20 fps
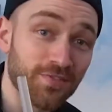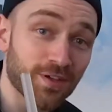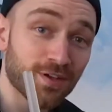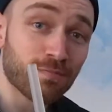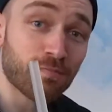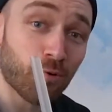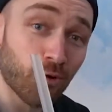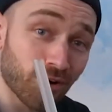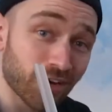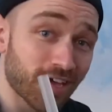the
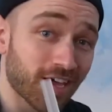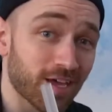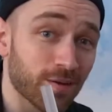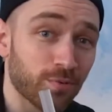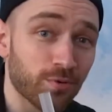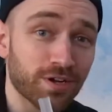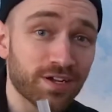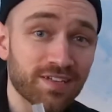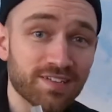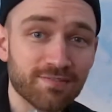Boracay
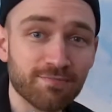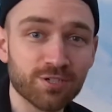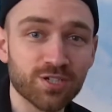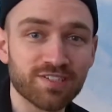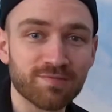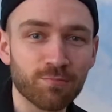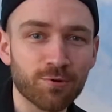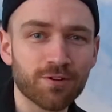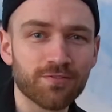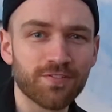Breeze, which is
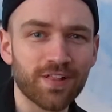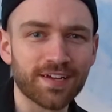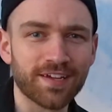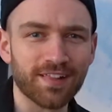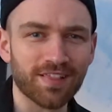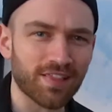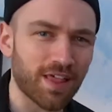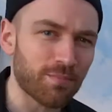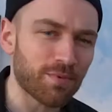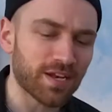more of like a
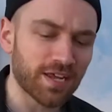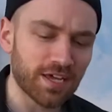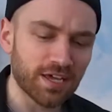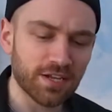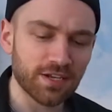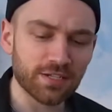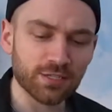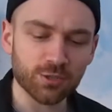lemonade